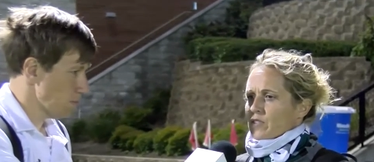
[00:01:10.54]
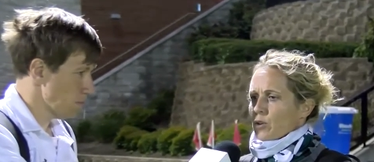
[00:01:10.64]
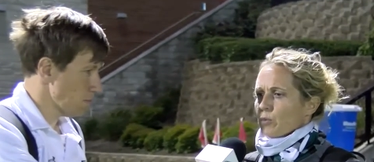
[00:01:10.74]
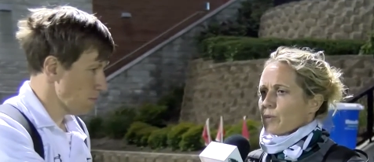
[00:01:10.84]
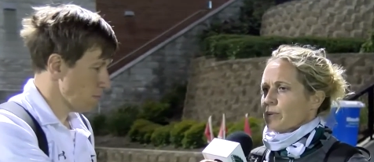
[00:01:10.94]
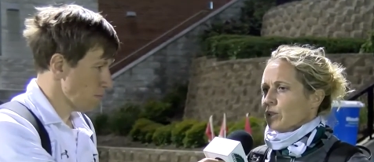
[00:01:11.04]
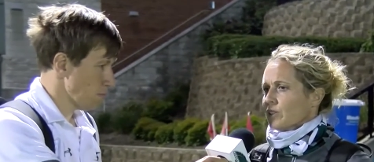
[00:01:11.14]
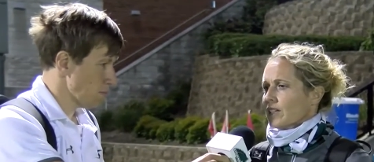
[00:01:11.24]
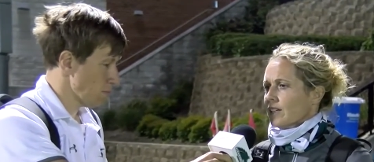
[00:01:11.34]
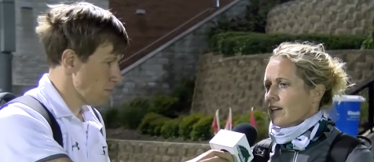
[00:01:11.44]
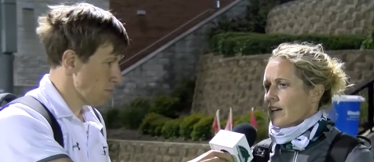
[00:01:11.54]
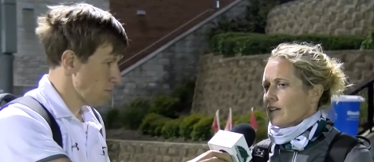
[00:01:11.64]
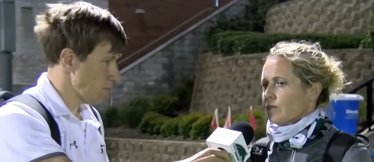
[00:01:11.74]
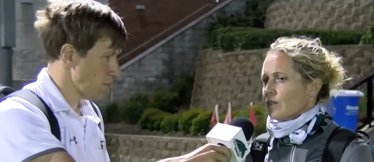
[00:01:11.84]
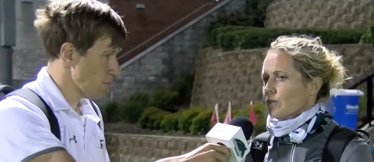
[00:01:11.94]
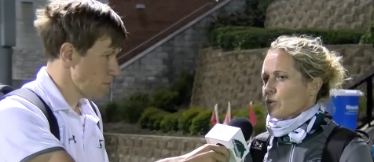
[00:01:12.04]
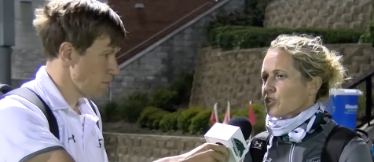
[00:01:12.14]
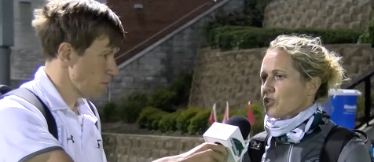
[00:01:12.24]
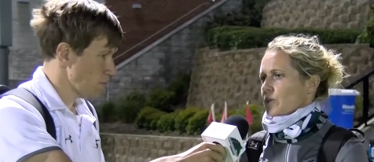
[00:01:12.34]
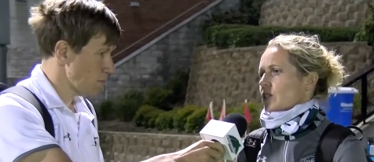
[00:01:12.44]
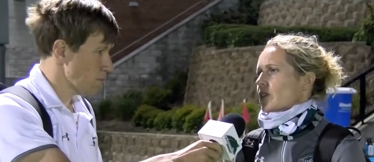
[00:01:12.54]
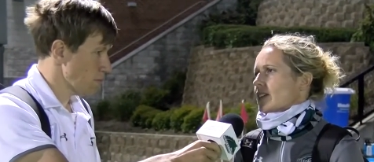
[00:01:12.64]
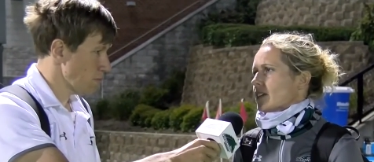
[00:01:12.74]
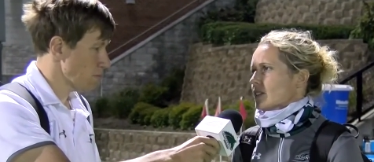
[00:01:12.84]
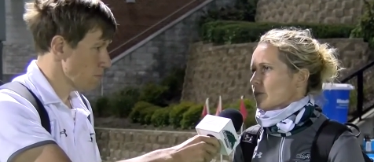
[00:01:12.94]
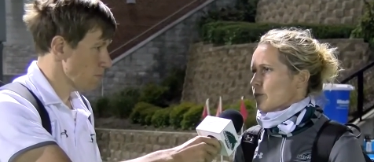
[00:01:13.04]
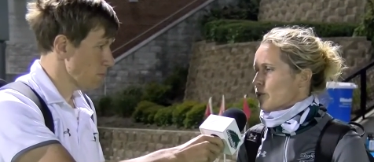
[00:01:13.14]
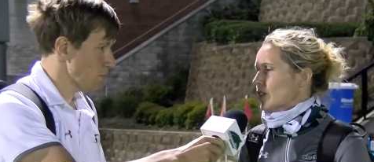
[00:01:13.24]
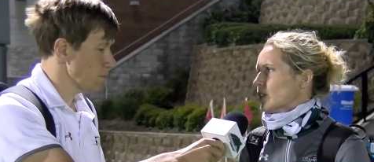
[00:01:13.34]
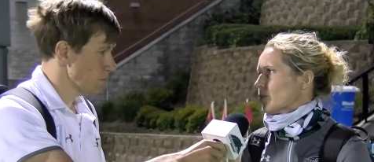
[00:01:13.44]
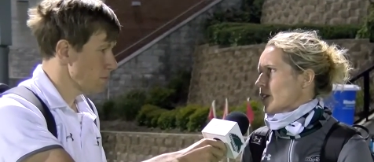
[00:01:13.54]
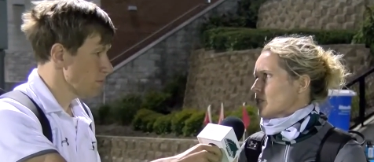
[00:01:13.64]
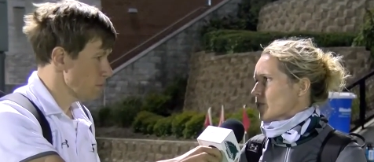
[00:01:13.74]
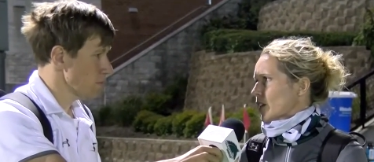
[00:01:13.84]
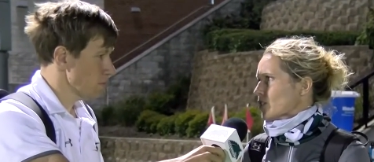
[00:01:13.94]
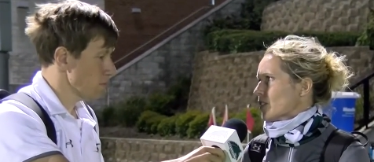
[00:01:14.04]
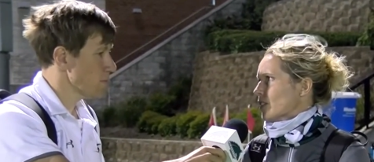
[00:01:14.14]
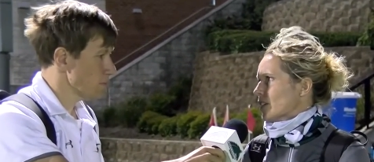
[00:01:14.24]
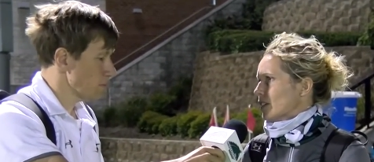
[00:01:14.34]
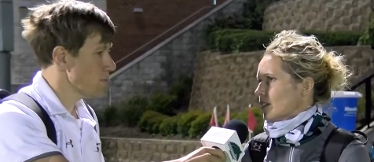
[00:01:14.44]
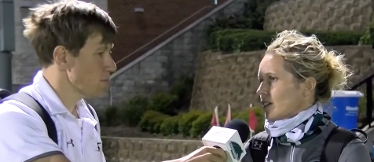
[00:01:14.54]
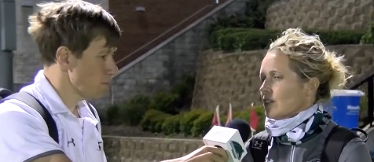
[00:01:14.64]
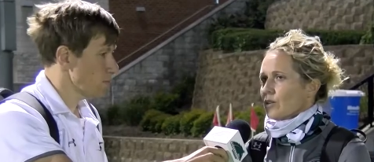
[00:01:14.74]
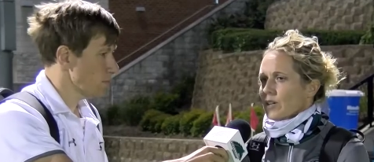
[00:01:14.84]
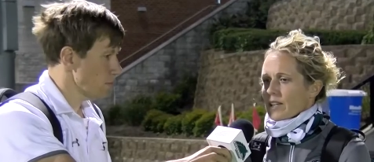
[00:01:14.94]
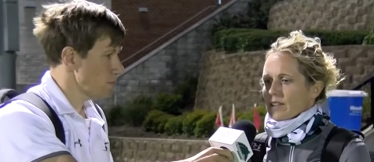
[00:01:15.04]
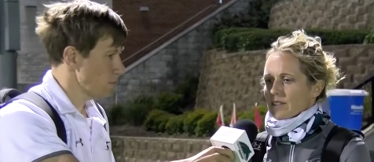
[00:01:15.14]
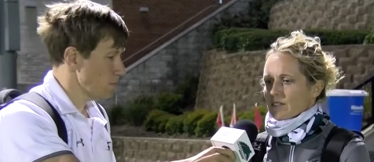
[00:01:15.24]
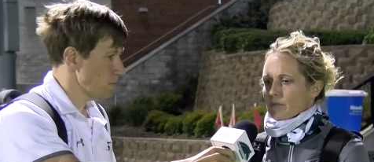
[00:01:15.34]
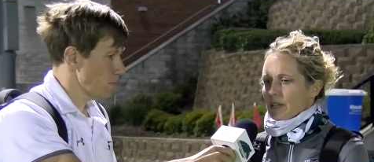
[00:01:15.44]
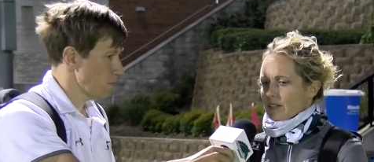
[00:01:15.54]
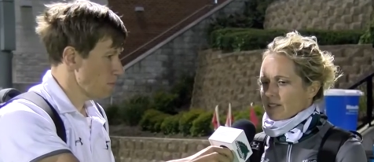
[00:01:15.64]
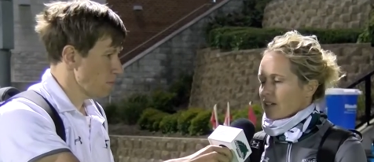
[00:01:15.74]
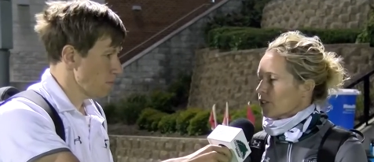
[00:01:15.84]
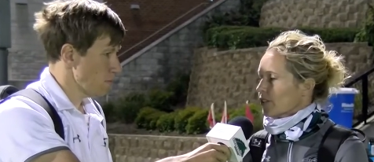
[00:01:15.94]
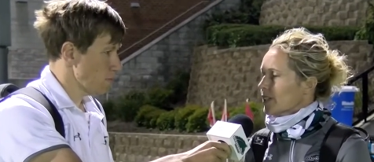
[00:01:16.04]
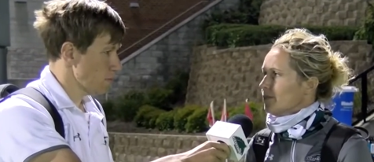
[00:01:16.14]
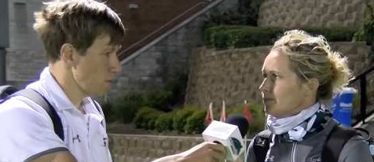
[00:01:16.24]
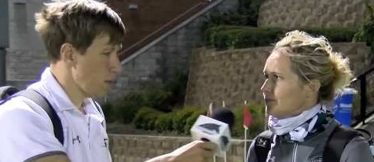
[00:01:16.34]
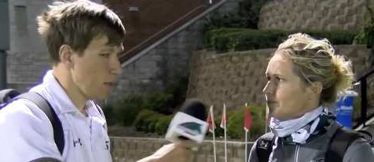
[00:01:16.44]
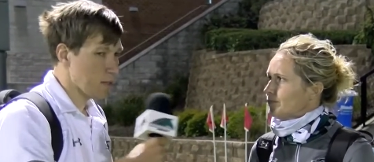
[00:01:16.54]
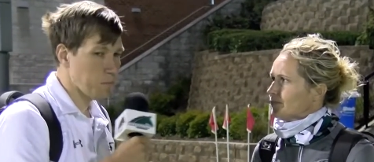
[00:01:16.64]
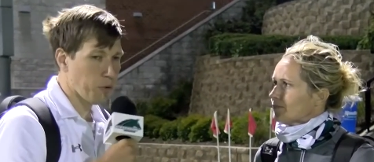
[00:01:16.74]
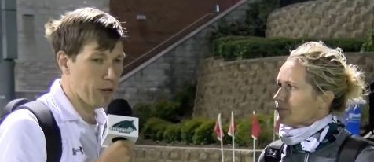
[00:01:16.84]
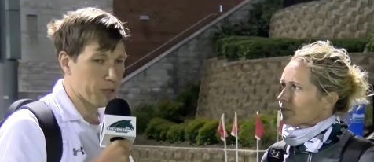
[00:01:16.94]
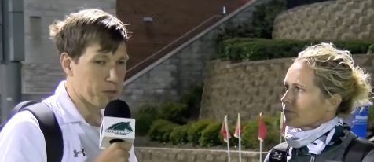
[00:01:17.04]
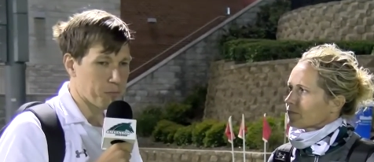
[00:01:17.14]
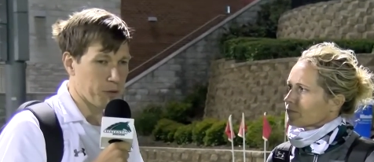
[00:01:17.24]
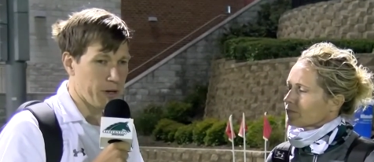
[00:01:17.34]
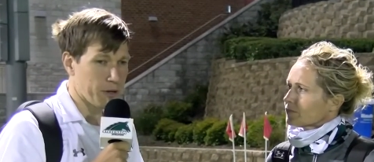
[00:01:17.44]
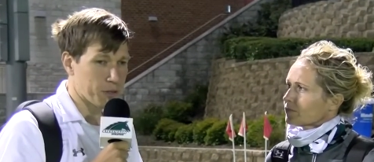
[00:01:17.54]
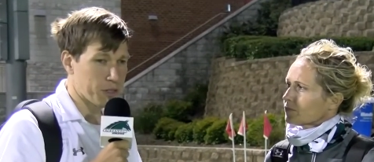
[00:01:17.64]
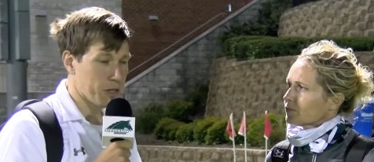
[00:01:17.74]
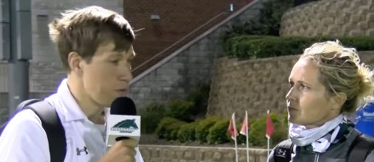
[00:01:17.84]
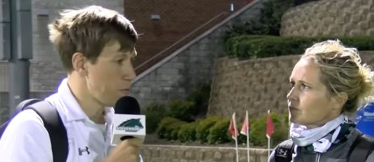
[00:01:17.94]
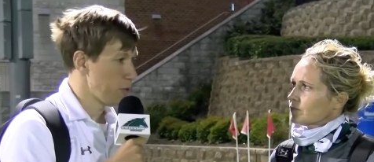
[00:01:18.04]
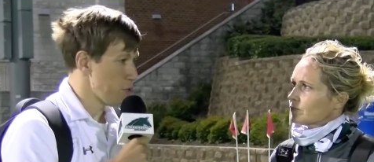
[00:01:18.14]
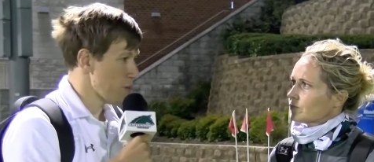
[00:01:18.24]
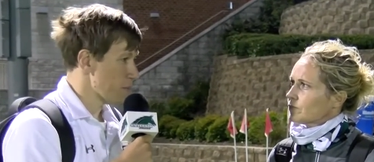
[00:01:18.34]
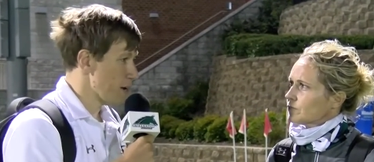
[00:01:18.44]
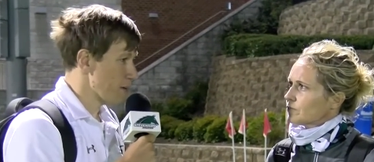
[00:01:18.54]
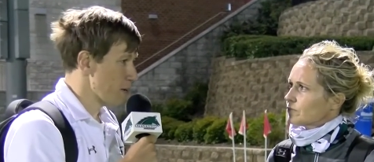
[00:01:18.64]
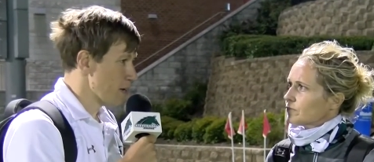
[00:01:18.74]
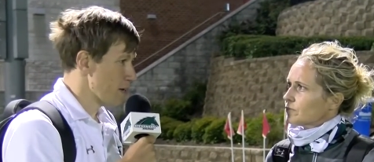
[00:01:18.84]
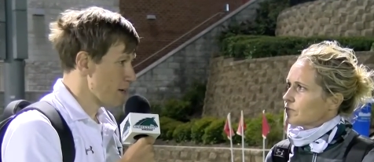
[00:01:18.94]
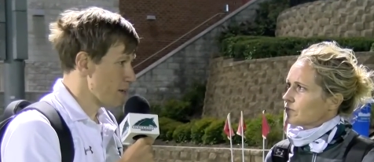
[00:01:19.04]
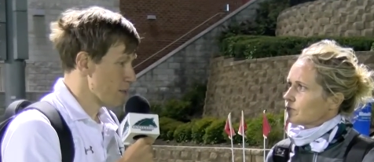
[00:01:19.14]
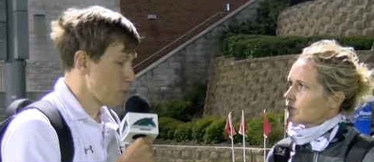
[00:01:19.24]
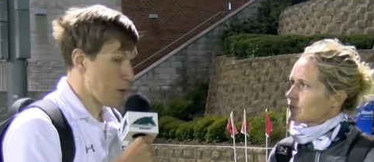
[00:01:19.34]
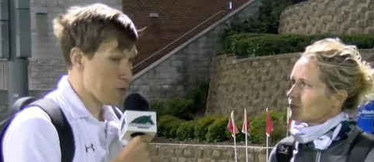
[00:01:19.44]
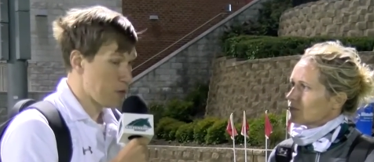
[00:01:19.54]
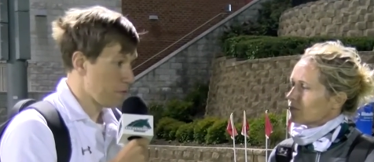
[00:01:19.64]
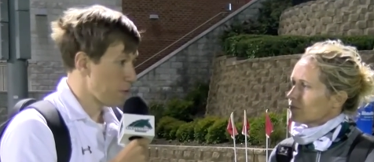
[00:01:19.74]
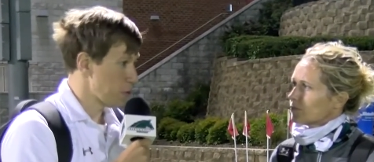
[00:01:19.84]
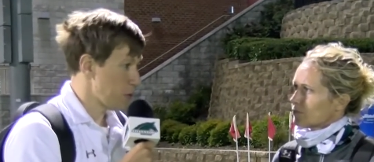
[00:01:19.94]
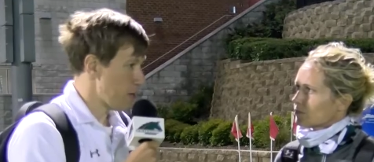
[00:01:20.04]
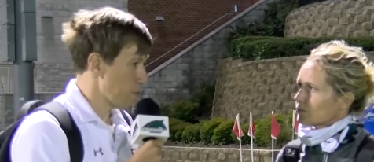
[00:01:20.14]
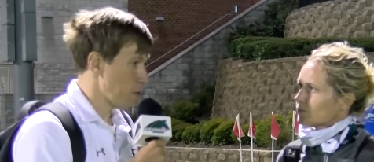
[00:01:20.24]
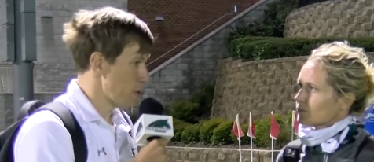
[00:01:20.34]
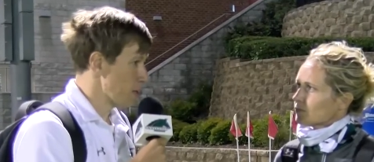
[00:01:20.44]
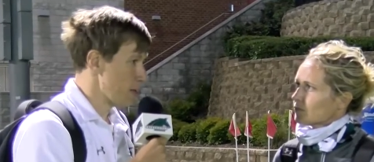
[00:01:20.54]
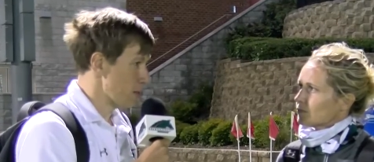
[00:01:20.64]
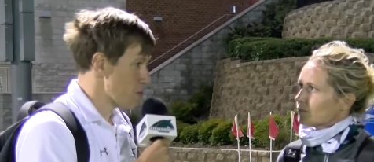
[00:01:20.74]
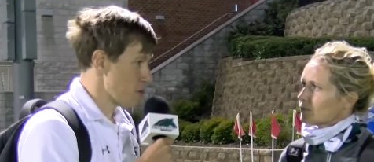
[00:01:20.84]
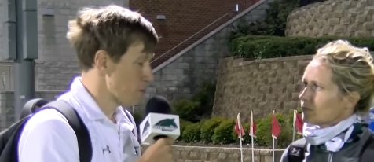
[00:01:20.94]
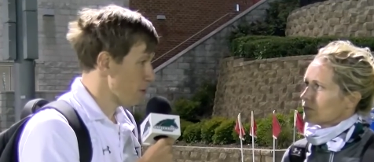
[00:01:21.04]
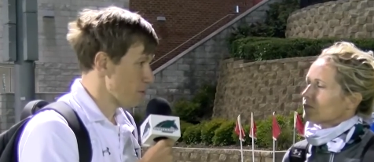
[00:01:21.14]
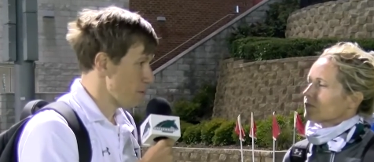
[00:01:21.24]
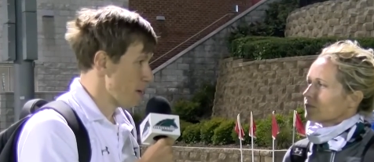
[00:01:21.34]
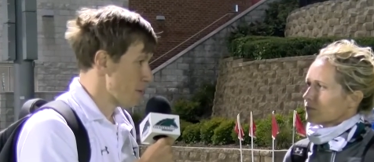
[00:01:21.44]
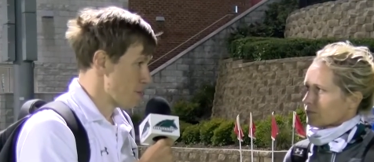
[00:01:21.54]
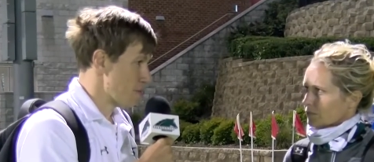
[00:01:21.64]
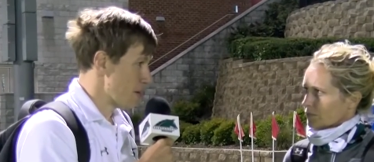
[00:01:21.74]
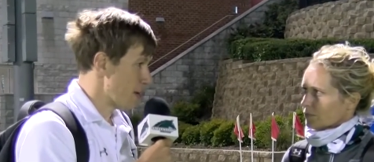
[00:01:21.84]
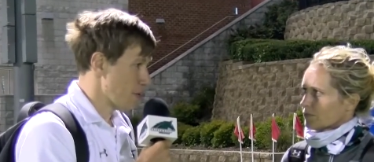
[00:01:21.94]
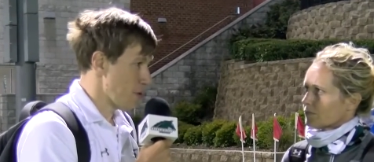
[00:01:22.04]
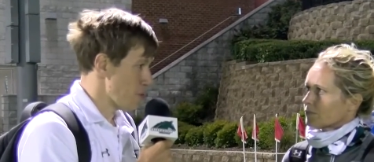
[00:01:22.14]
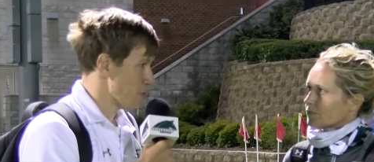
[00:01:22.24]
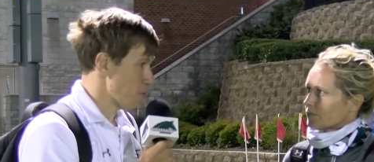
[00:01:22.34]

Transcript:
Speaker 1: so we're building and we're doing the right things and we're moving the right direction. And, and you know, and I think this makes us hungry. I
Speaker 2: like to point out some players. I tell you who really jumped out at me tonight, especially in the first half. Courtney Ely jumped off the page at me. I thought she